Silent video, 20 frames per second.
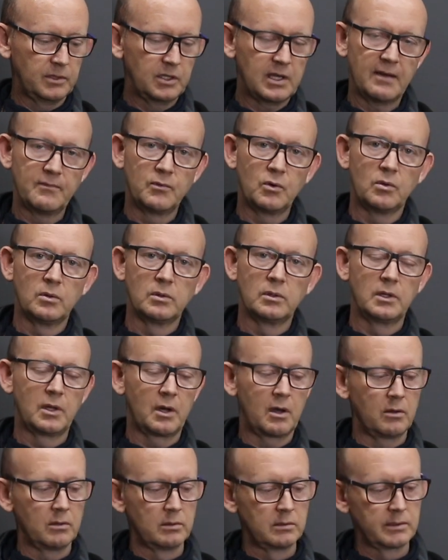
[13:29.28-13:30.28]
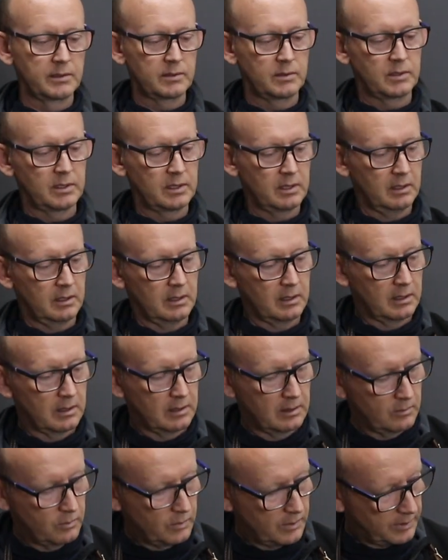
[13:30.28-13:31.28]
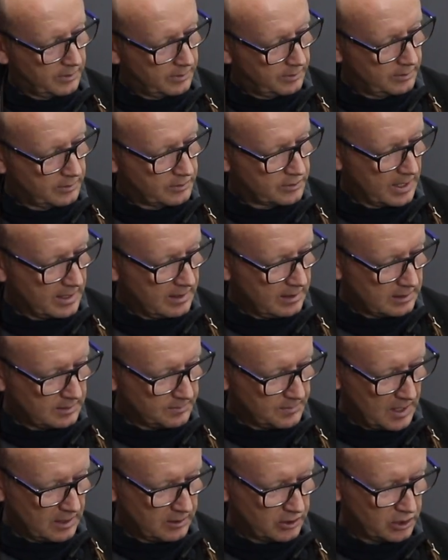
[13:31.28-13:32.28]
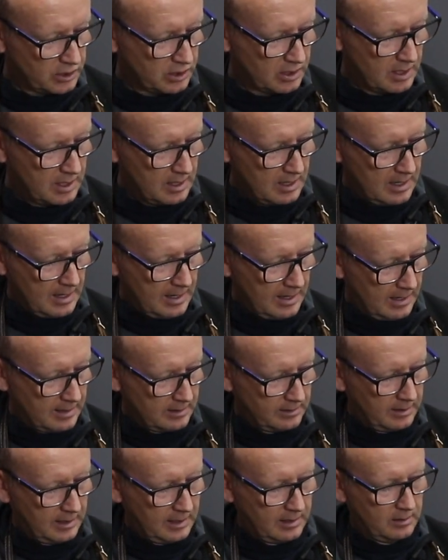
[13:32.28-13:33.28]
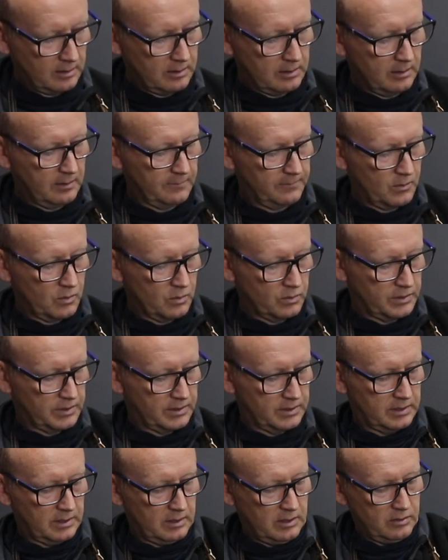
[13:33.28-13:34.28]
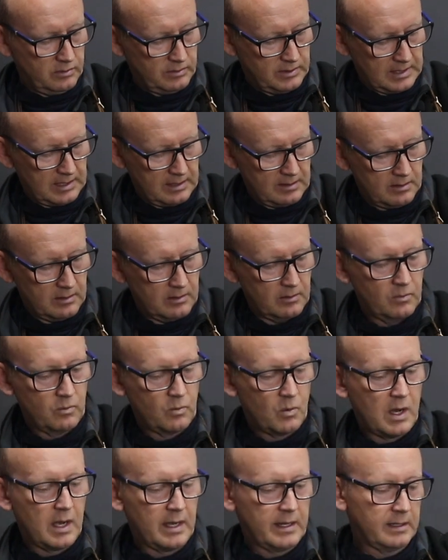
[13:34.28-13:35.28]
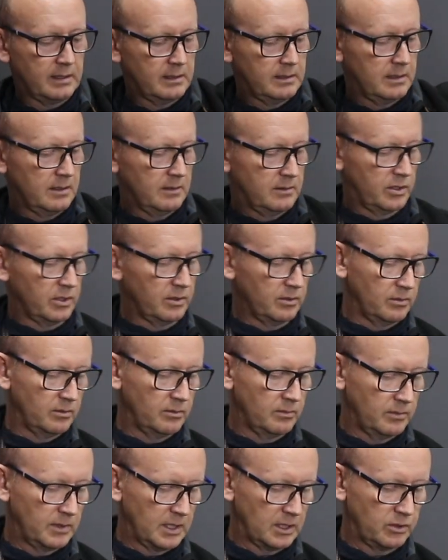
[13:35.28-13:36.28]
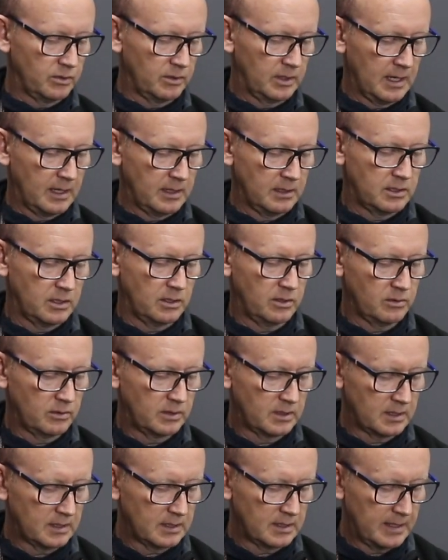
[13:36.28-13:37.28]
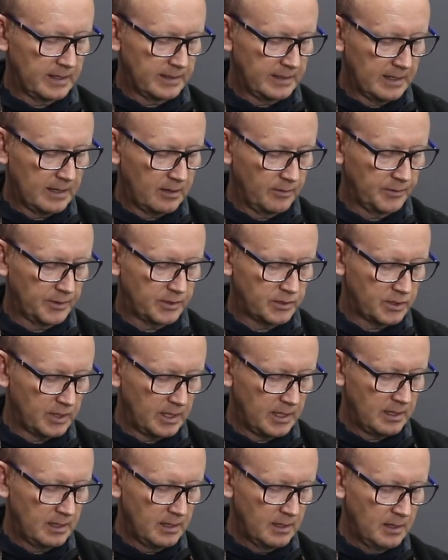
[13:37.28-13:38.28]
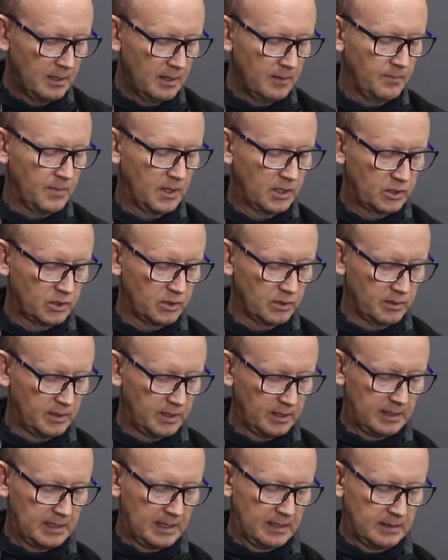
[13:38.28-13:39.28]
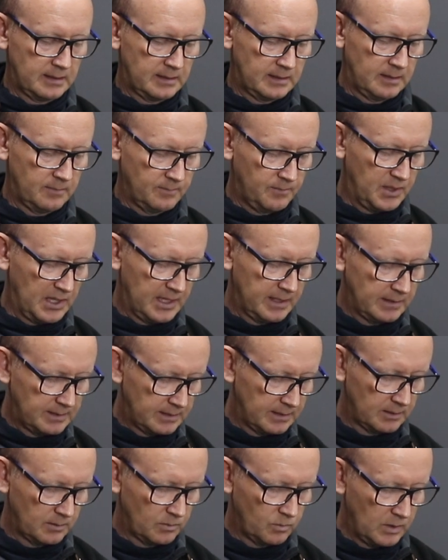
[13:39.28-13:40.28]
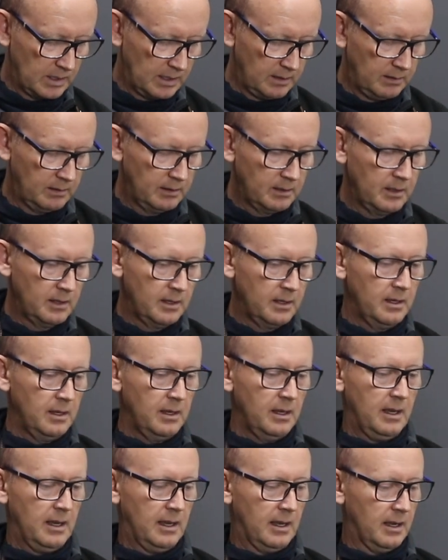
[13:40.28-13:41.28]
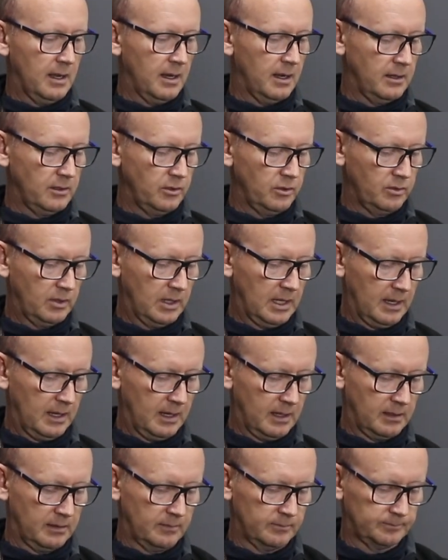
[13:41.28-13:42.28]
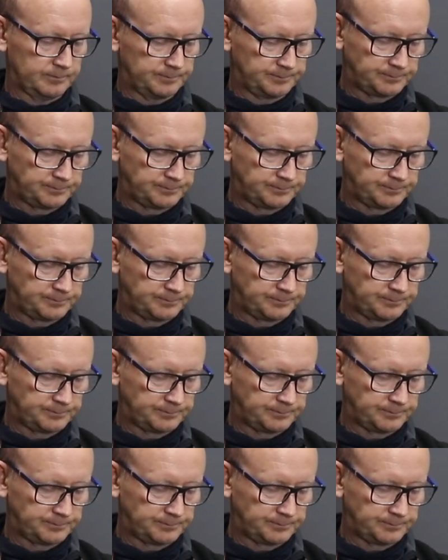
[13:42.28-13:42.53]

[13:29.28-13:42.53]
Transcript: cover all the holes uh, with drainage mesh, and then of course using wire to, that you're going to use to tie down the tree, make sure that that is in place as well. Uh, you can